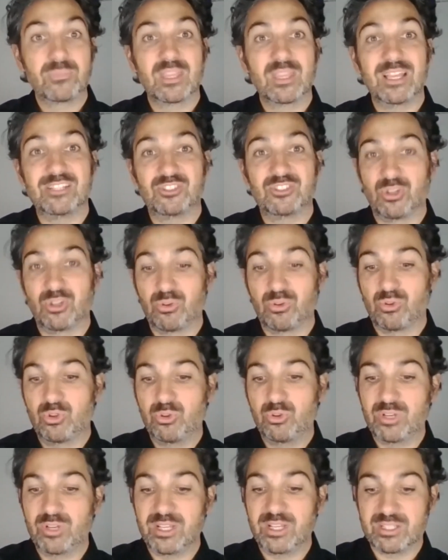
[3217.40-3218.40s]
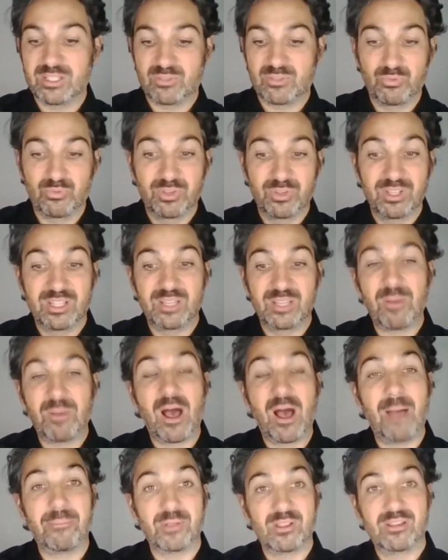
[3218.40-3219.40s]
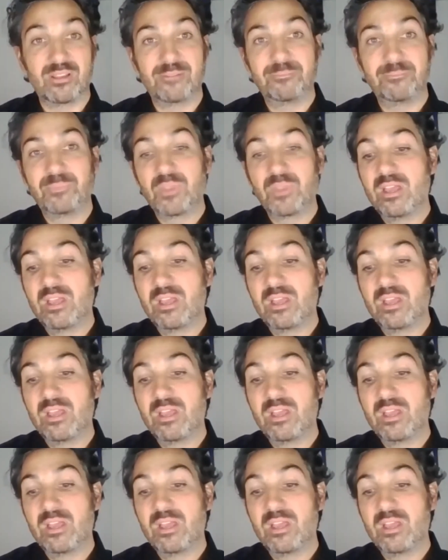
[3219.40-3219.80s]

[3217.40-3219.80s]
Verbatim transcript: And so Gouda is really popular.